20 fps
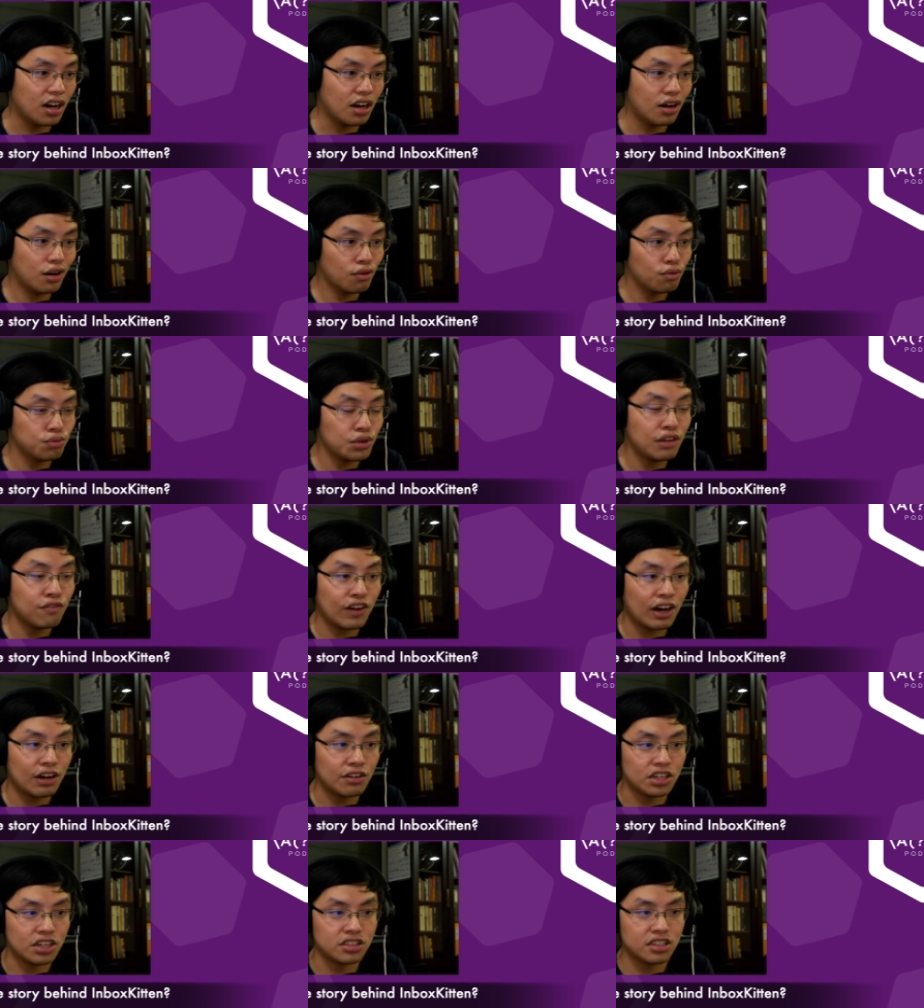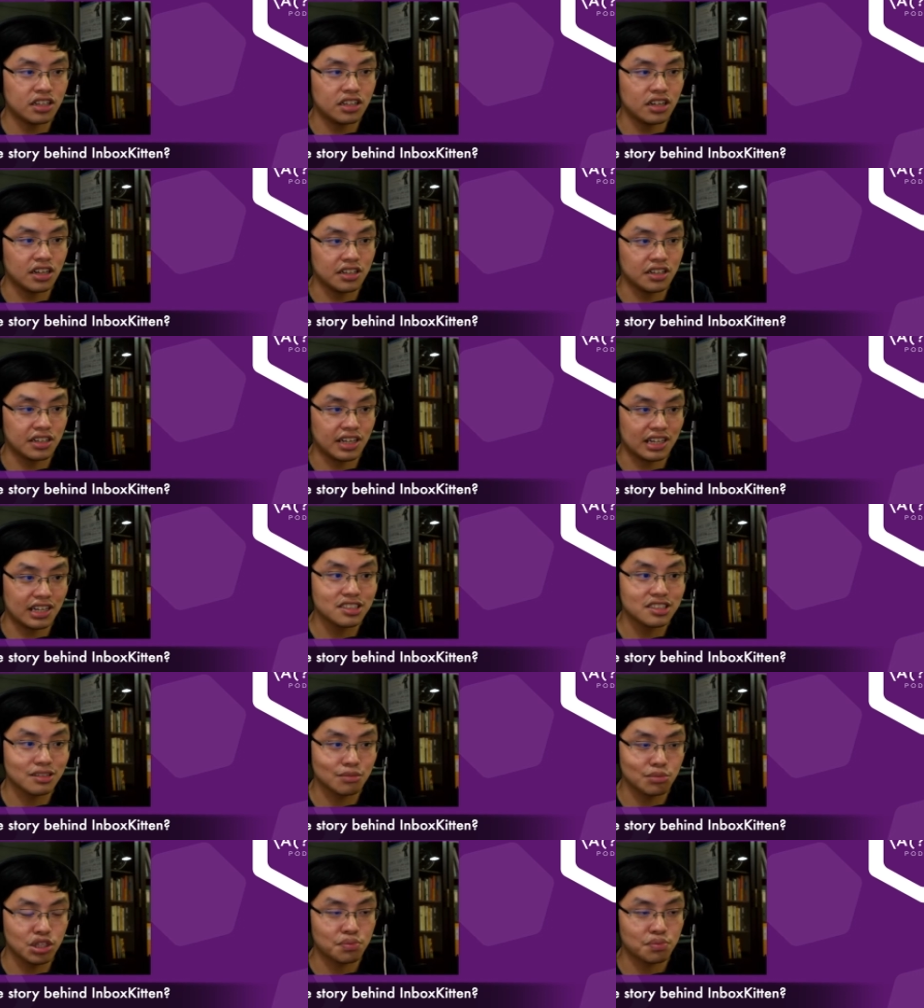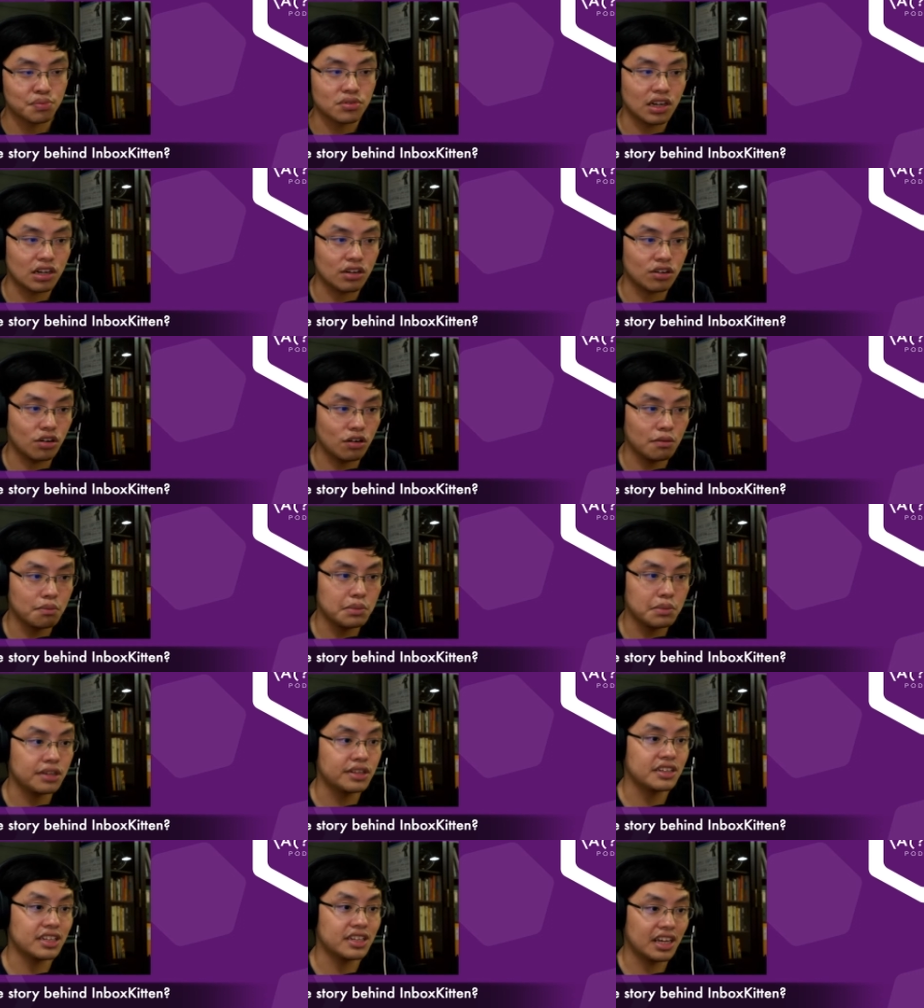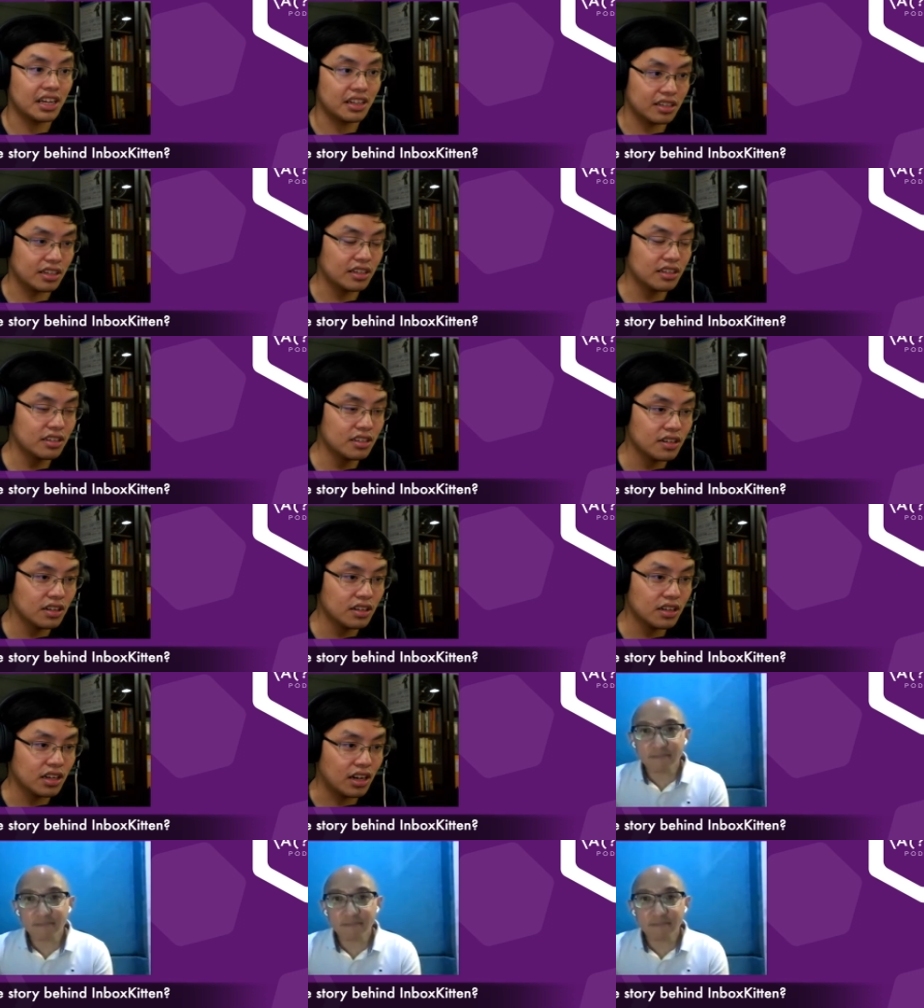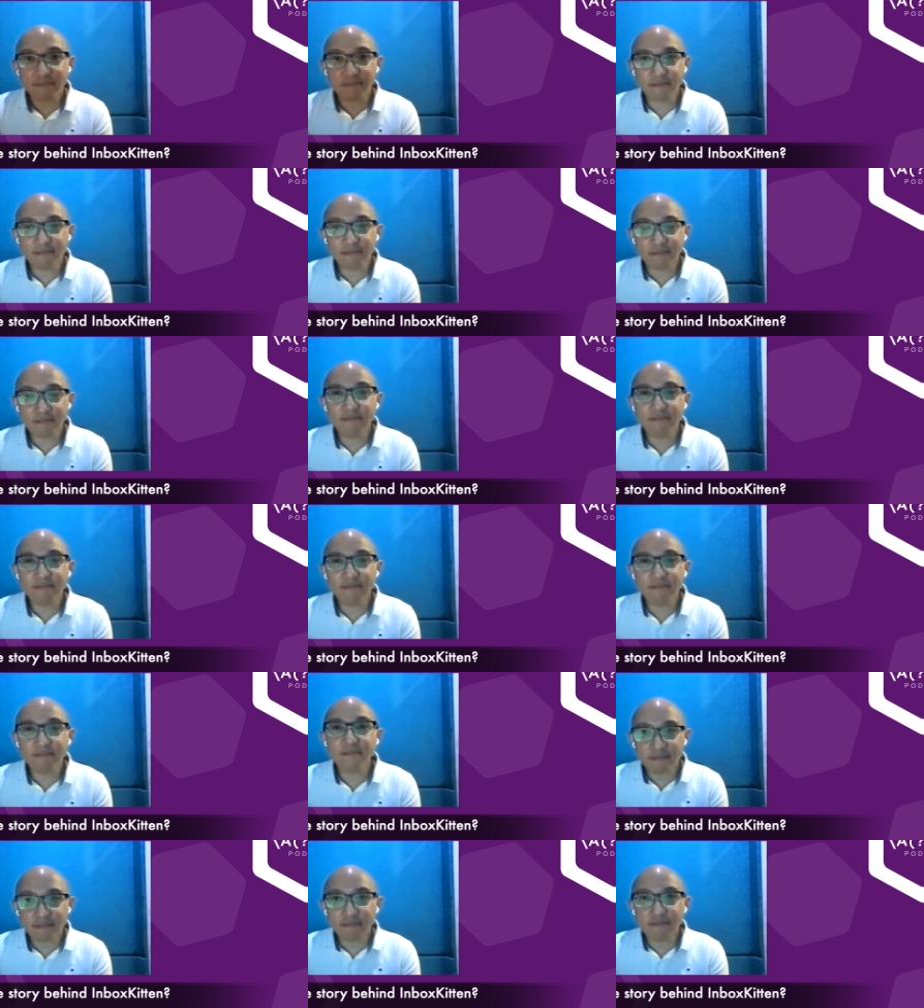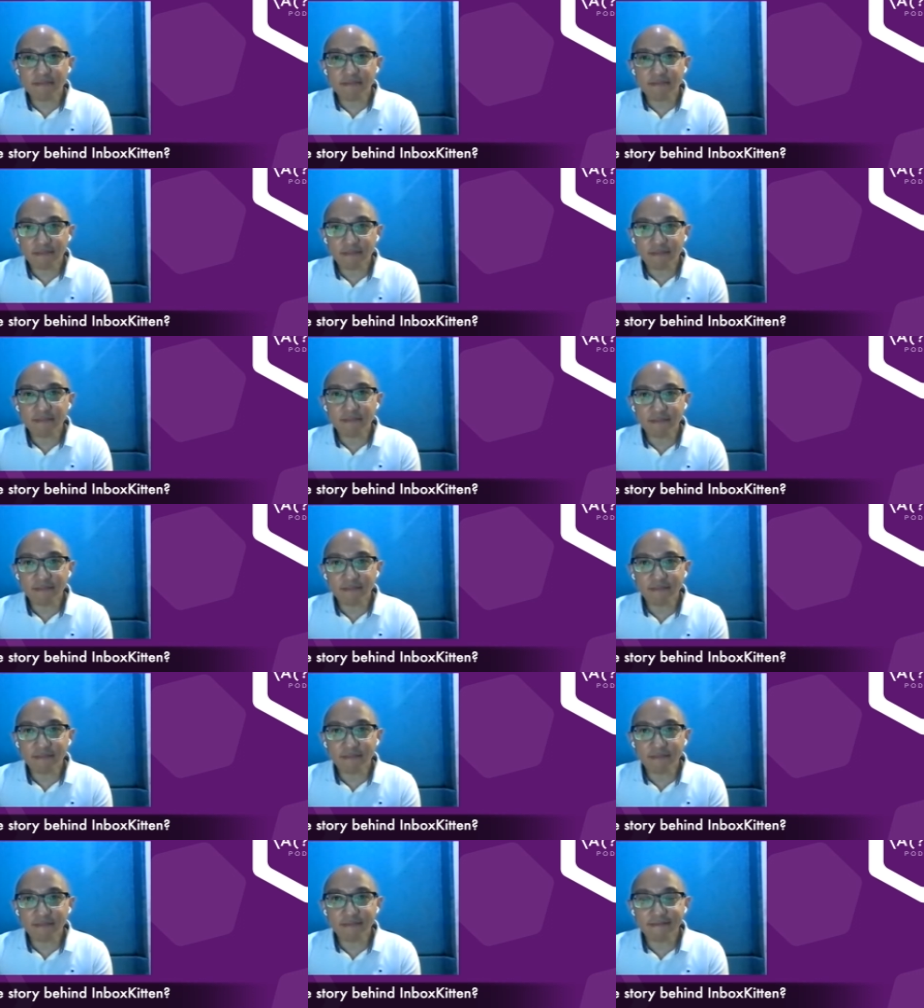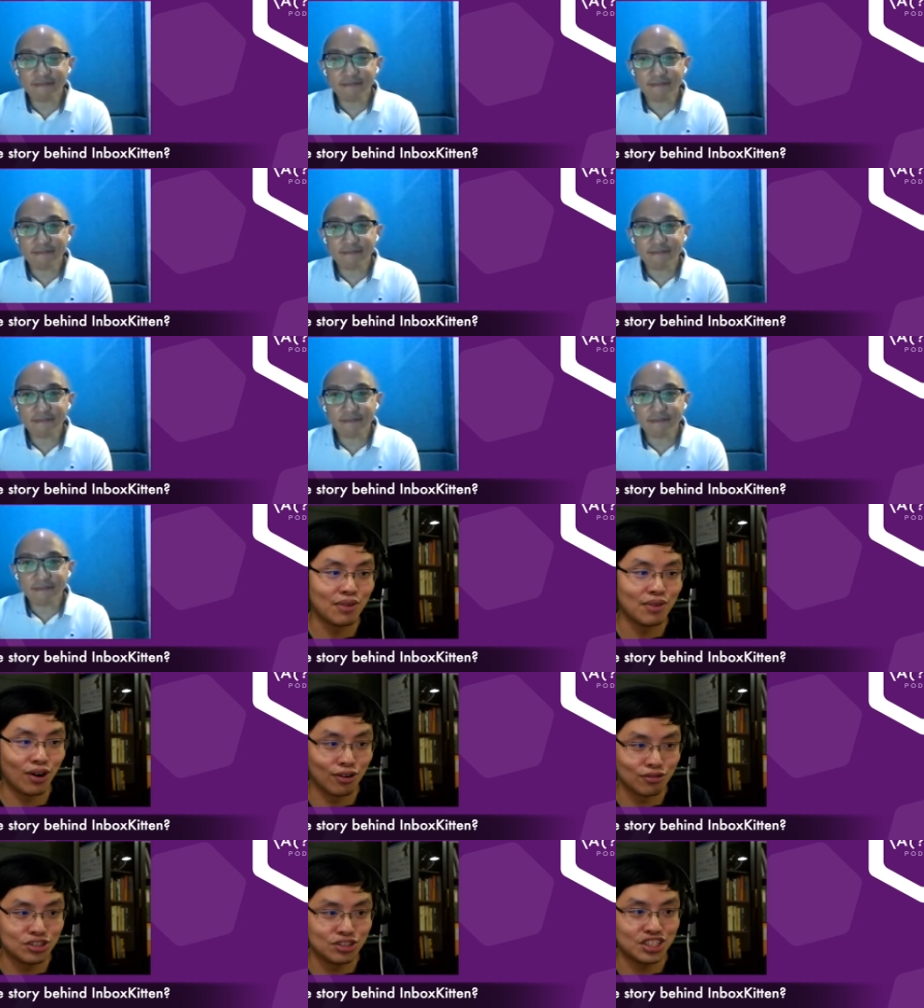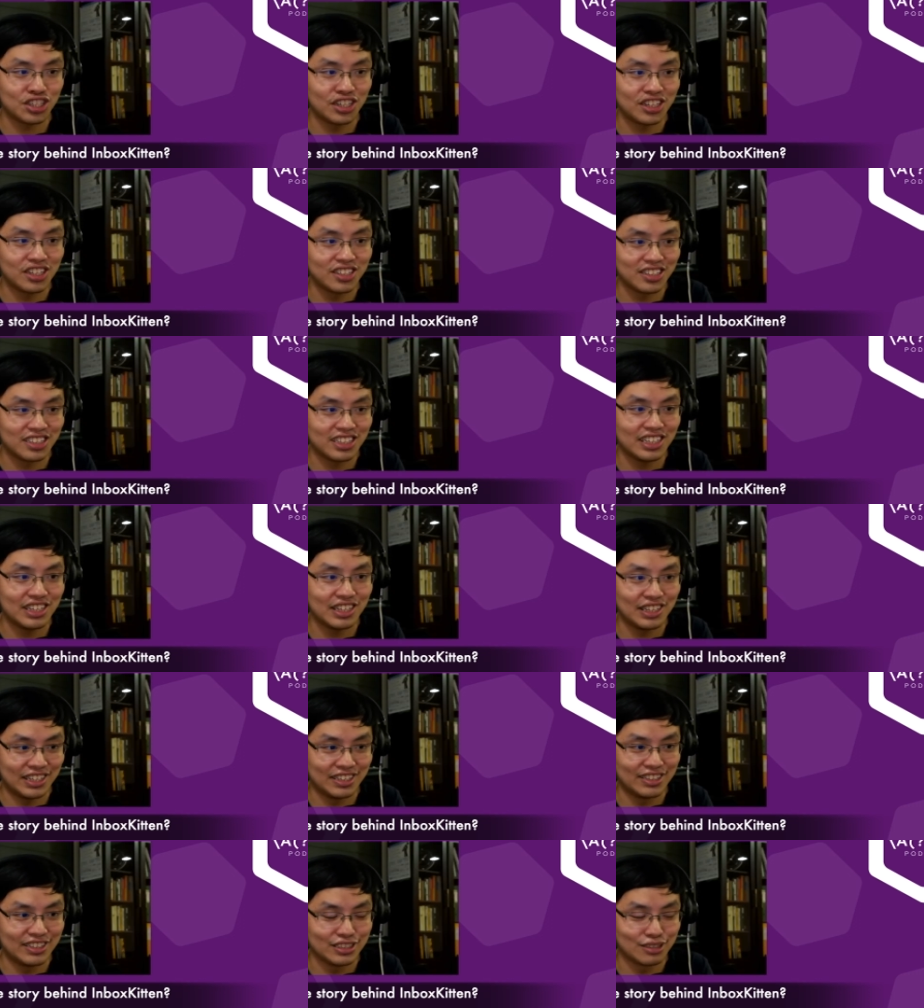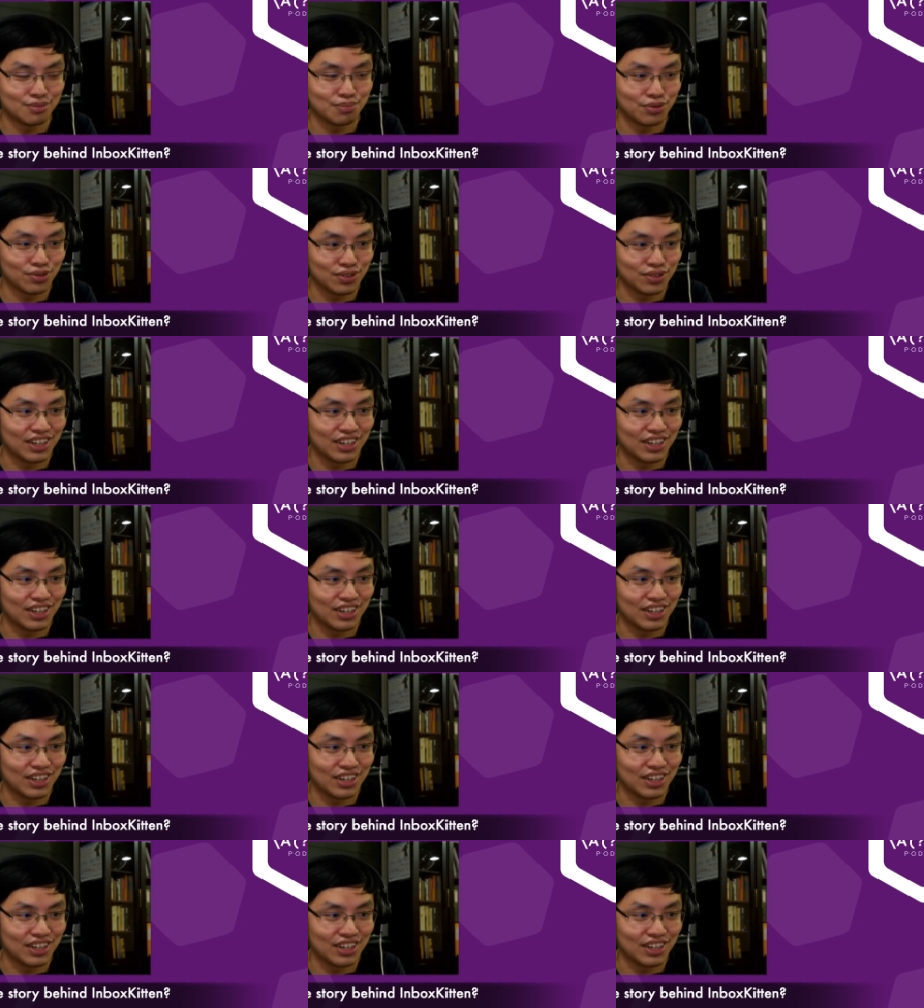We found actually another similar product called Mailinator. I'm not going to claim originality in this product